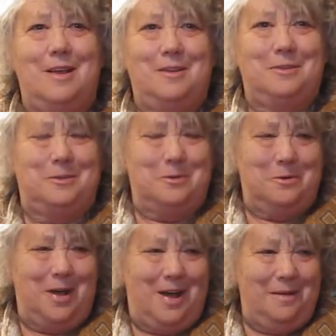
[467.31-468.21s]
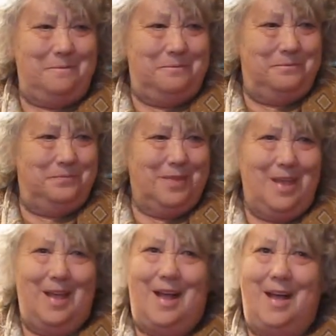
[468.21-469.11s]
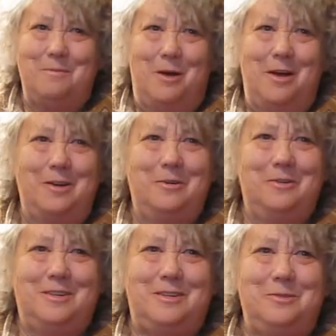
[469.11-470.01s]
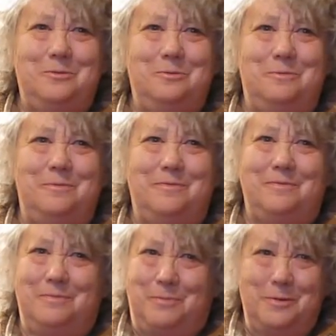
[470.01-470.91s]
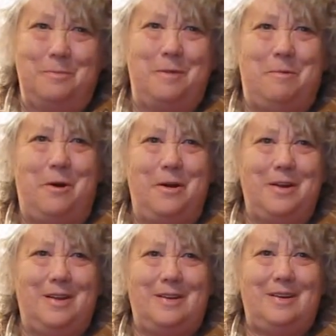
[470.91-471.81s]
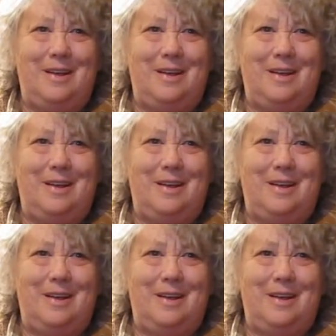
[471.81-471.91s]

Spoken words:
So I'm honored to put my part in,